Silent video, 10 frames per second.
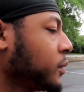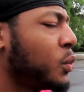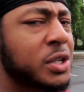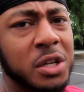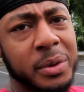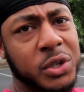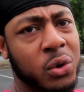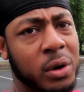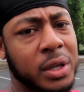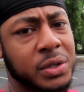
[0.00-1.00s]
which should be
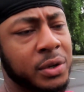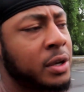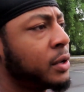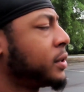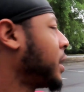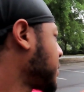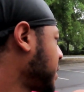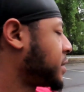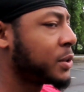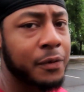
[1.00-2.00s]
shortly, so you'll know, y'all
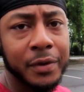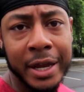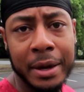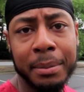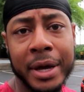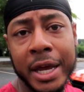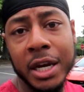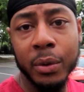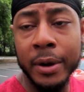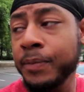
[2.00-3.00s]
stay tuned for that. But
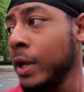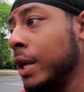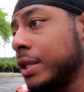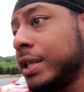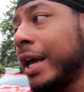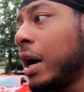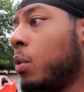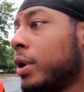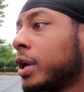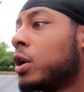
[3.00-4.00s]
anyway, today I
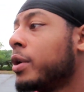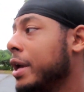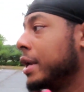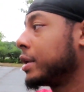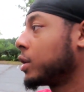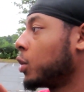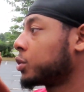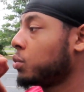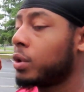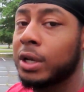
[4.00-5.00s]
want to go ahead and go
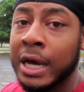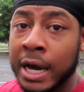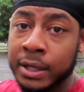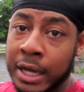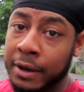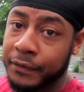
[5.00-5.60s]
through the line lock